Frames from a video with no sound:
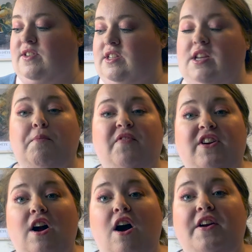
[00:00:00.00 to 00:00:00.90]
some for
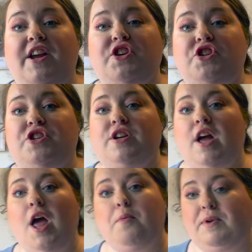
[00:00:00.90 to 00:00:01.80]
garnish
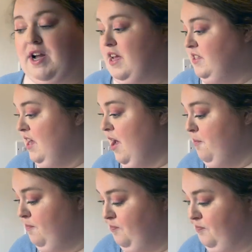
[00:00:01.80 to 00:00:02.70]
because um,